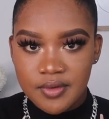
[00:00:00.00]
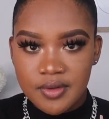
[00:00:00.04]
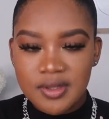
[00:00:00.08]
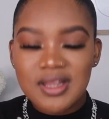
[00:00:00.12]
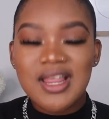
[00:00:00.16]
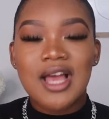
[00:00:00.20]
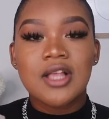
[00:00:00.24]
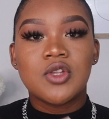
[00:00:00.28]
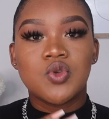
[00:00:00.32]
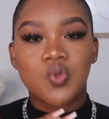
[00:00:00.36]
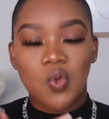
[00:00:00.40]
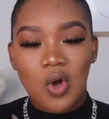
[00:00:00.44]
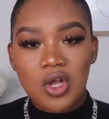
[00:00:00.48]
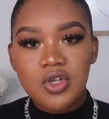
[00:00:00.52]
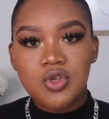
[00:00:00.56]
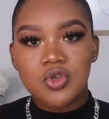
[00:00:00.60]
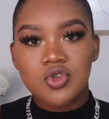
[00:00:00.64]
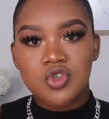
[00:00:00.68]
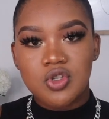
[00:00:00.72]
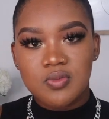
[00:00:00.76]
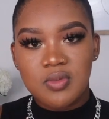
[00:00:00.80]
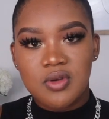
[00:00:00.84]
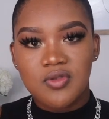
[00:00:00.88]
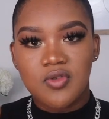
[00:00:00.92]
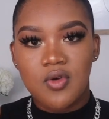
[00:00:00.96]
That's what you
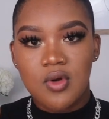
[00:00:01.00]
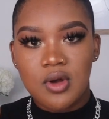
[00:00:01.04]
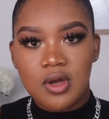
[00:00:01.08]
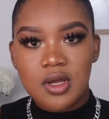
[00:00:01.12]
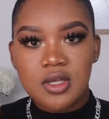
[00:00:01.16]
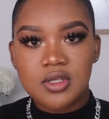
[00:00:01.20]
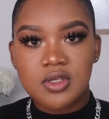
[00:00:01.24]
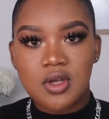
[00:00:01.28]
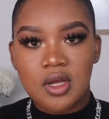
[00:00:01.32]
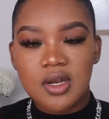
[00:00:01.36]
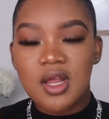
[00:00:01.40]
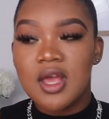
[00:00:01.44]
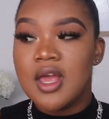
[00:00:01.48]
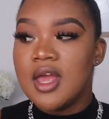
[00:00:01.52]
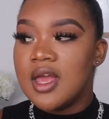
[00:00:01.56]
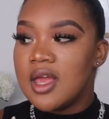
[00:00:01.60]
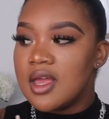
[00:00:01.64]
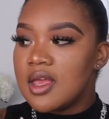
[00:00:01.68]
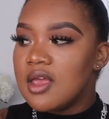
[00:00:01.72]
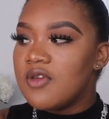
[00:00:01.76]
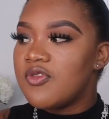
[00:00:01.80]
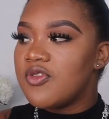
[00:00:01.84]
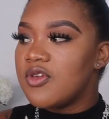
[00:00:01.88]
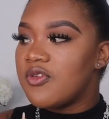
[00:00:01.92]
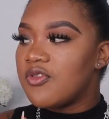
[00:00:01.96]
should be focused on.
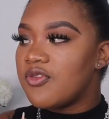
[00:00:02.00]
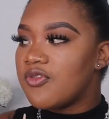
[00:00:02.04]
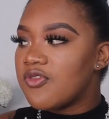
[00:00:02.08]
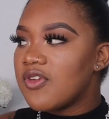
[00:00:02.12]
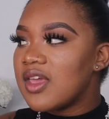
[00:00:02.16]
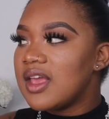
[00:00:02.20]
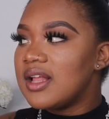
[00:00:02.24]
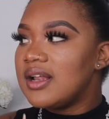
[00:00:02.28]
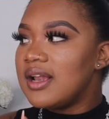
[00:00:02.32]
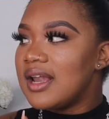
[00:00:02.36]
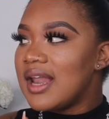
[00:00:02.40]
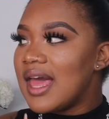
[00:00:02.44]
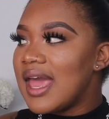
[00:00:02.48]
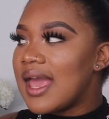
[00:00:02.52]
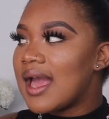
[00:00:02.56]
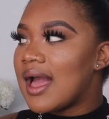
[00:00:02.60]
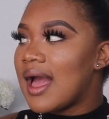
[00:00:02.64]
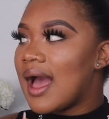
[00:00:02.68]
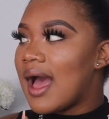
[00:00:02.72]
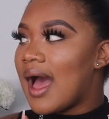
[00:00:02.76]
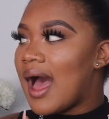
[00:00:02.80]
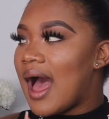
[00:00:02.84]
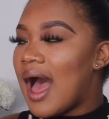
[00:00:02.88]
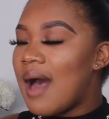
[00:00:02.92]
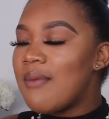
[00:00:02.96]
If you feel
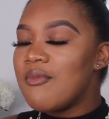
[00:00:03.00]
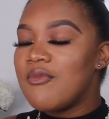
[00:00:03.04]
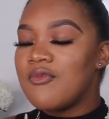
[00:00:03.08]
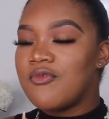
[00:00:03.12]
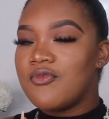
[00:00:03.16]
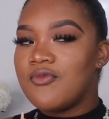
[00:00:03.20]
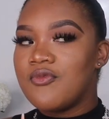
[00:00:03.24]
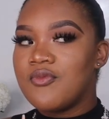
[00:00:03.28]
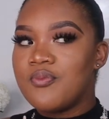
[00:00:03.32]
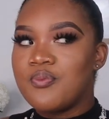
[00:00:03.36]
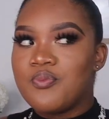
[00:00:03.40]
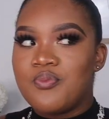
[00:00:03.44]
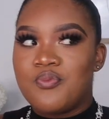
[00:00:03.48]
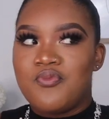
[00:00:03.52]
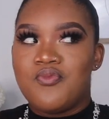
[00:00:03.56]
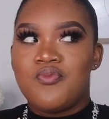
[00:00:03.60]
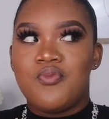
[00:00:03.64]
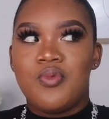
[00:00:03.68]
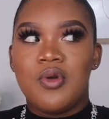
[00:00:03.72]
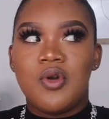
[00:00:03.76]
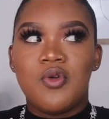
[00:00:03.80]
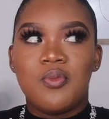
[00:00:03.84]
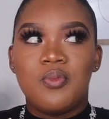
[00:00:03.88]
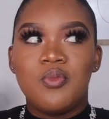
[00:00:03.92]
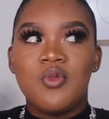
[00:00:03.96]
like I'm
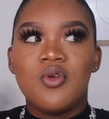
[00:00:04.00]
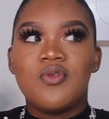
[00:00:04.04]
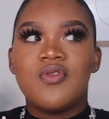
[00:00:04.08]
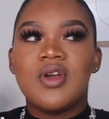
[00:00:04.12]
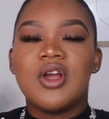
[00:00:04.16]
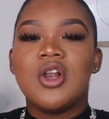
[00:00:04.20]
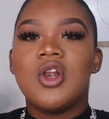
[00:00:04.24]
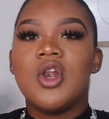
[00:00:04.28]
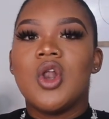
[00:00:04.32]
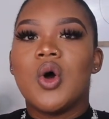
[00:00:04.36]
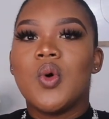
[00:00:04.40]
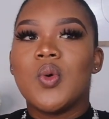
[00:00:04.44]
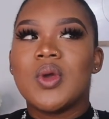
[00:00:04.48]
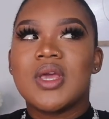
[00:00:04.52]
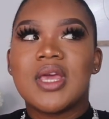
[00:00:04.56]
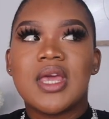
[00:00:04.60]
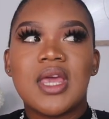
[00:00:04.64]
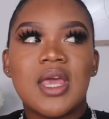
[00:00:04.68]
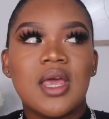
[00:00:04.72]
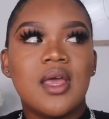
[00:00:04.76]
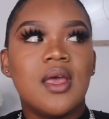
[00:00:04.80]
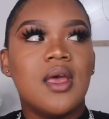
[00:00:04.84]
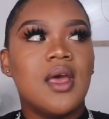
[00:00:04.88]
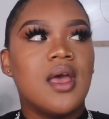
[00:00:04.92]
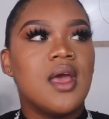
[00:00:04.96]
moving
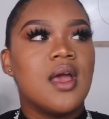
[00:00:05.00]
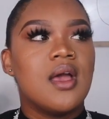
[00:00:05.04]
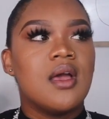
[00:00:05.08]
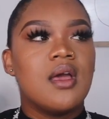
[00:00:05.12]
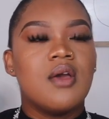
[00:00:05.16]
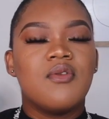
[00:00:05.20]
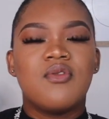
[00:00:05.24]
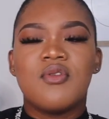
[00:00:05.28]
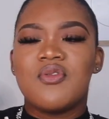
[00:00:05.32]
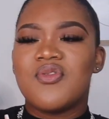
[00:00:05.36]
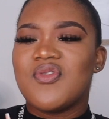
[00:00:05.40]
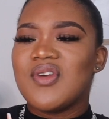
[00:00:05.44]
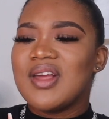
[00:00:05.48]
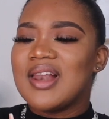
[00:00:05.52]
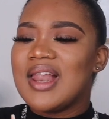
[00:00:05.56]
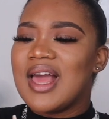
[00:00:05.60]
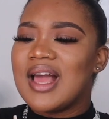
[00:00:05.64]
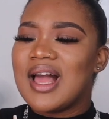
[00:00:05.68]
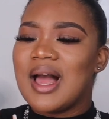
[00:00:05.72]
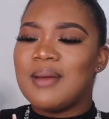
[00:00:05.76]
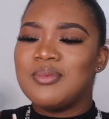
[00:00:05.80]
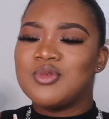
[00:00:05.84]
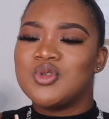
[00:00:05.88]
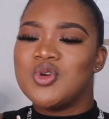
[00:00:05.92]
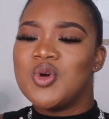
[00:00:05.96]
low-key, if you feel
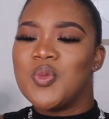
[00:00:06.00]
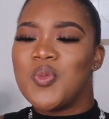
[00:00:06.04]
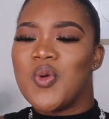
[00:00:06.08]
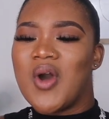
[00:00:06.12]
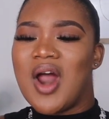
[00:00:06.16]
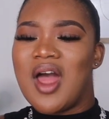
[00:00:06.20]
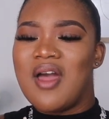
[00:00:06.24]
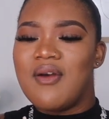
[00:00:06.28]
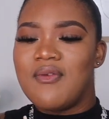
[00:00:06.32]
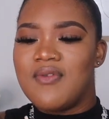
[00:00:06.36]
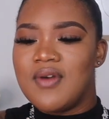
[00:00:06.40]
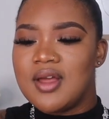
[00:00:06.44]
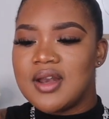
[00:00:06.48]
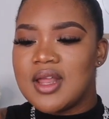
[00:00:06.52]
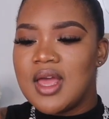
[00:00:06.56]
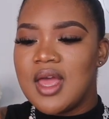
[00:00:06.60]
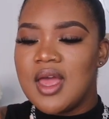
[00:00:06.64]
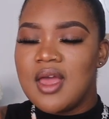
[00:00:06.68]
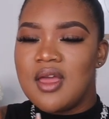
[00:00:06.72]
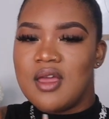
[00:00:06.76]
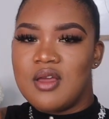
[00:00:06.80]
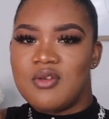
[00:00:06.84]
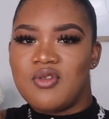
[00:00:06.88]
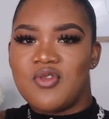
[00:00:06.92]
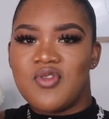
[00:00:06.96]
like I'm too private,
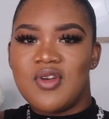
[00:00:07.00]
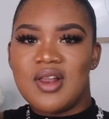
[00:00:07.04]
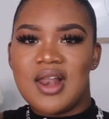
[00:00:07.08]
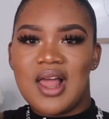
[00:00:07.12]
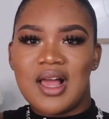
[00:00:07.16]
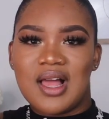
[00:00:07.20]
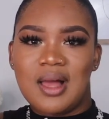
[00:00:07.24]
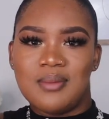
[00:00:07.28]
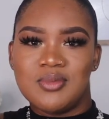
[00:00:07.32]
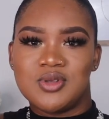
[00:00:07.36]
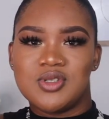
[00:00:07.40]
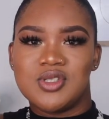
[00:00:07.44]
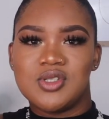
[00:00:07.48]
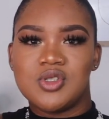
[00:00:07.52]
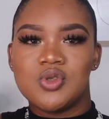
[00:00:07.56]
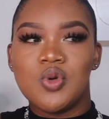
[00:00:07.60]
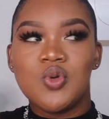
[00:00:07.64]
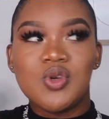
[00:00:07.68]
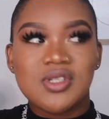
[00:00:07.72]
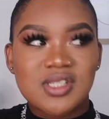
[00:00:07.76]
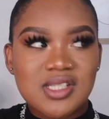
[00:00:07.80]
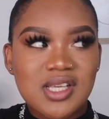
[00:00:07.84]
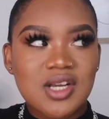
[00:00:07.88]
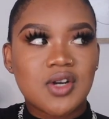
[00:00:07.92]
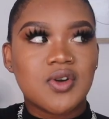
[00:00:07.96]
if you feel like I'm
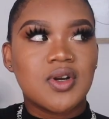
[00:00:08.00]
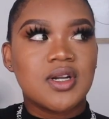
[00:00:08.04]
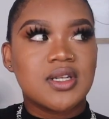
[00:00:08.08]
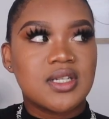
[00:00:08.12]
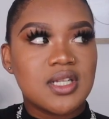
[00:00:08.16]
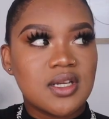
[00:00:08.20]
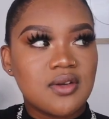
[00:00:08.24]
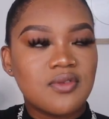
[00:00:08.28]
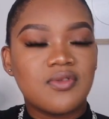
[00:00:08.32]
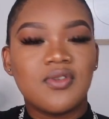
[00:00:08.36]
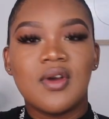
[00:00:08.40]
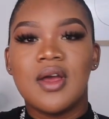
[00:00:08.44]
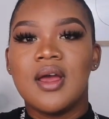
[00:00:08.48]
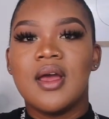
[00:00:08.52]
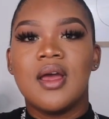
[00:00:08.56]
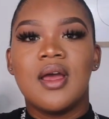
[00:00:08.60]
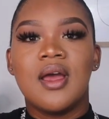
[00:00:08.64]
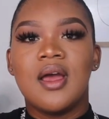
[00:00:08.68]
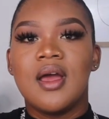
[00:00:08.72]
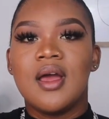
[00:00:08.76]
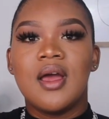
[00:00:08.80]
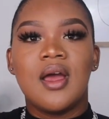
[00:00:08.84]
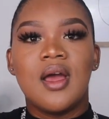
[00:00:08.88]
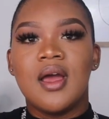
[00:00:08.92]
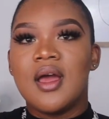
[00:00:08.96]
too secretive,
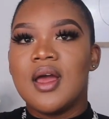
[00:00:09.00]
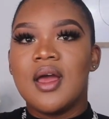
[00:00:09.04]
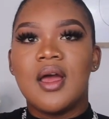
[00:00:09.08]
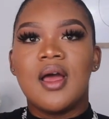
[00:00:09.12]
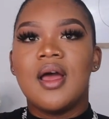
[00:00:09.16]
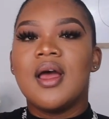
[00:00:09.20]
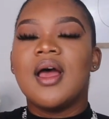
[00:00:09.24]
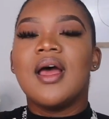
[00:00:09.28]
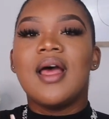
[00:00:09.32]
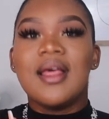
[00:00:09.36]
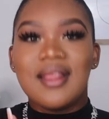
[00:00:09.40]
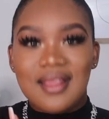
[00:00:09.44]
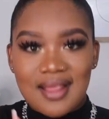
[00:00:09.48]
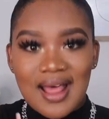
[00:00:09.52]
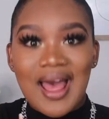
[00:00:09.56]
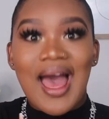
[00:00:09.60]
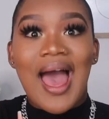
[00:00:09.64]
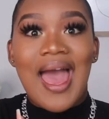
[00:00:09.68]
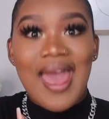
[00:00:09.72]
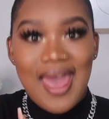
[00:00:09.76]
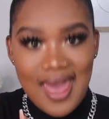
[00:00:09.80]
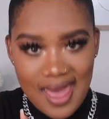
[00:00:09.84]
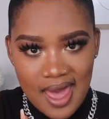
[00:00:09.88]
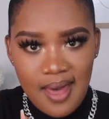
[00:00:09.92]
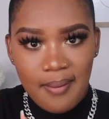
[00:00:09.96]

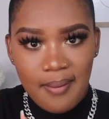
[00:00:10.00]
I